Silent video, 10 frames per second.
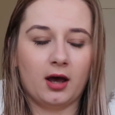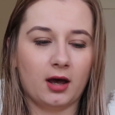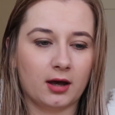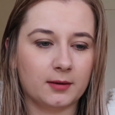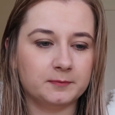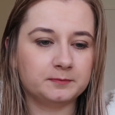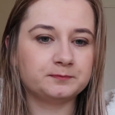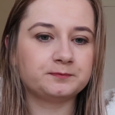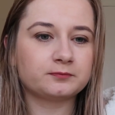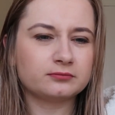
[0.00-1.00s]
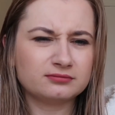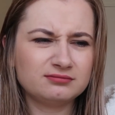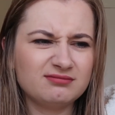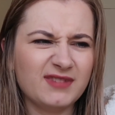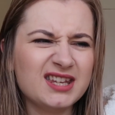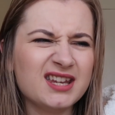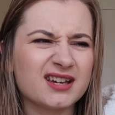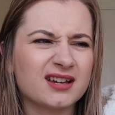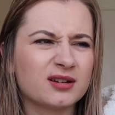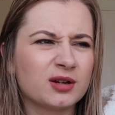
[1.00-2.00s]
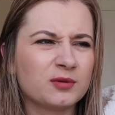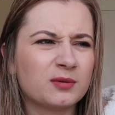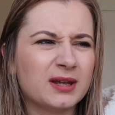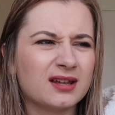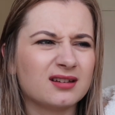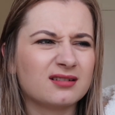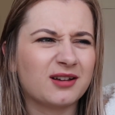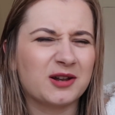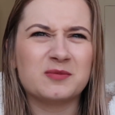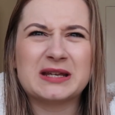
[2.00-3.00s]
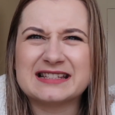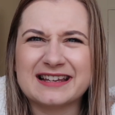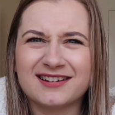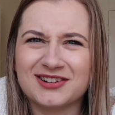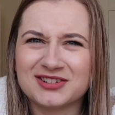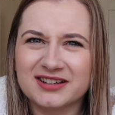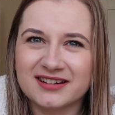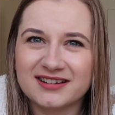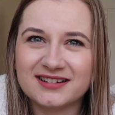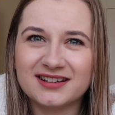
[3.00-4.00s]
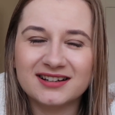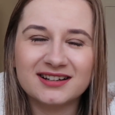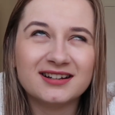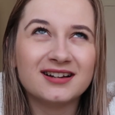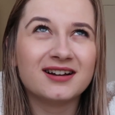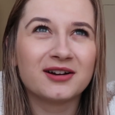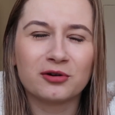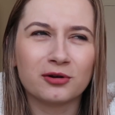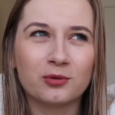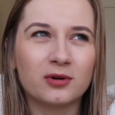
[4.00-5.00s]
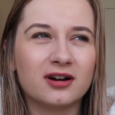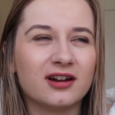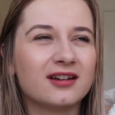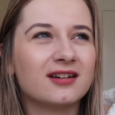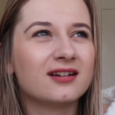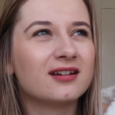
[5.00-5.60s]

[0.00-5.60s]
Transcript: know. Yeah, I was a bit kind of pissy last night. I don't know why.